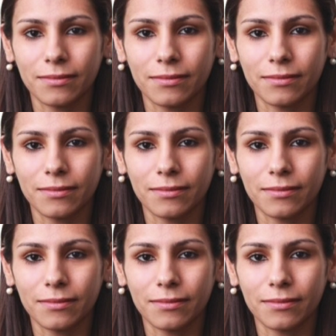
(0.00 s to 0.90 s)

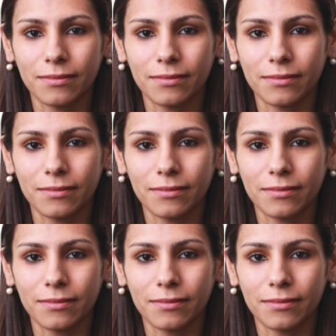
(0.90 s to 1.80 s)

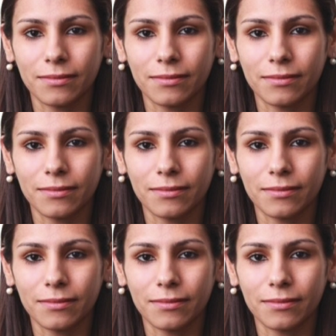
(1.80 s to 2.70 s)

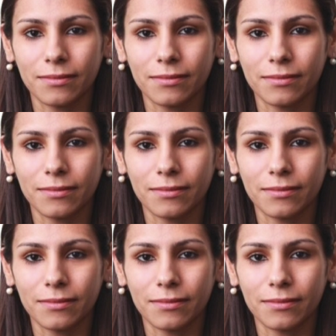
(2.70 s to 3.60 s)

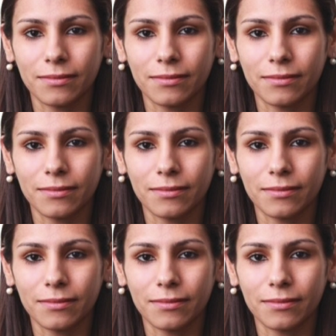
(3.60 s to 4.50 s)

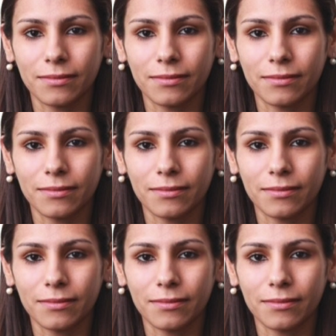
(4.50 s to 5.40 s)

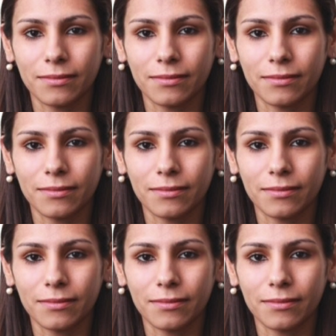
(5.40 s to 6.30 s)

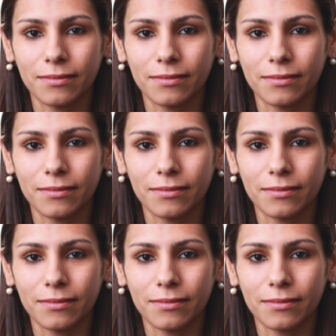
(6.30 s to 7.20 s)

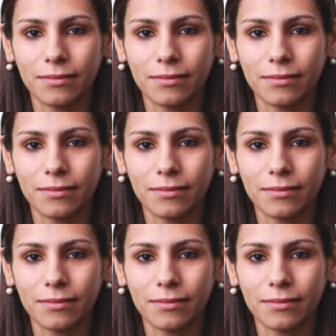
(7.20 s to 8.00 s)
[no speech]